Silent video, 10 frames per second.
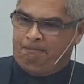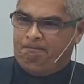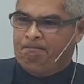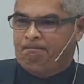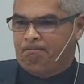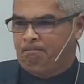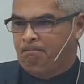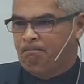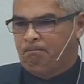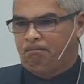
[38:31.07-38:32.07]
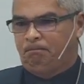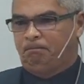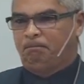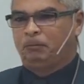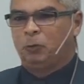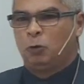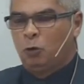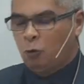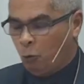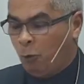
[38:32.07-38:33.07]
He was a bad
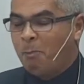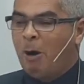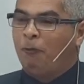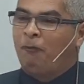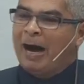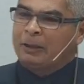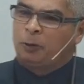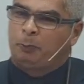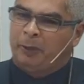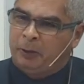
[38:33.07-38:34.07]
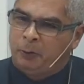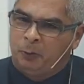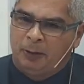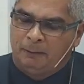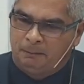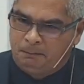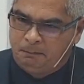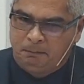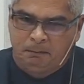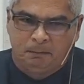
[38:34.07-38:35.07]
individual. A bad individual, he does not
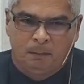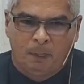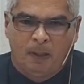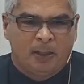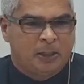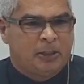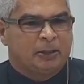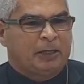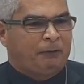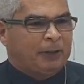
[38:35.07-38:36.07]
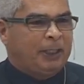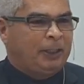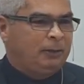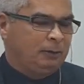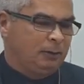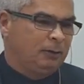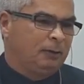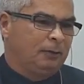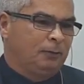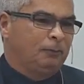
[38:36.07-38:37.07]
forgive. An evil person does
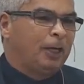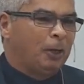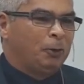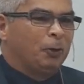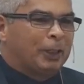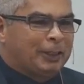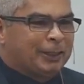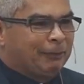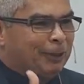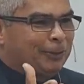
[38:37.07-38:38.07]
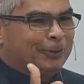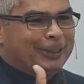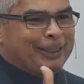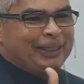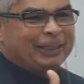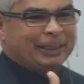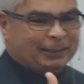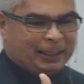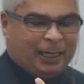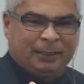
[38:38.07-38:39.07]
not forgive. A couple of days ago,
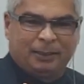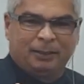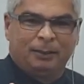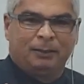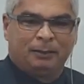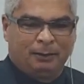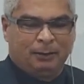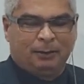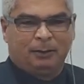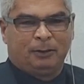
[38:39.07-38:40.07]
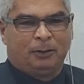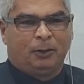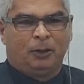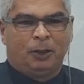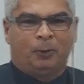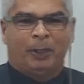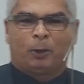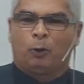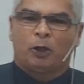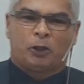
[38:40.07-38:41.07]
I said uh, a meeting that we had about
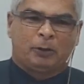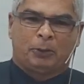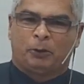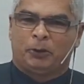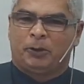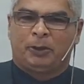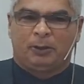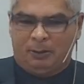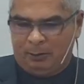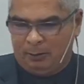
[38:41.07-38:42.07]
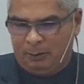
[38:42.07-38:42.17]
15 days ago.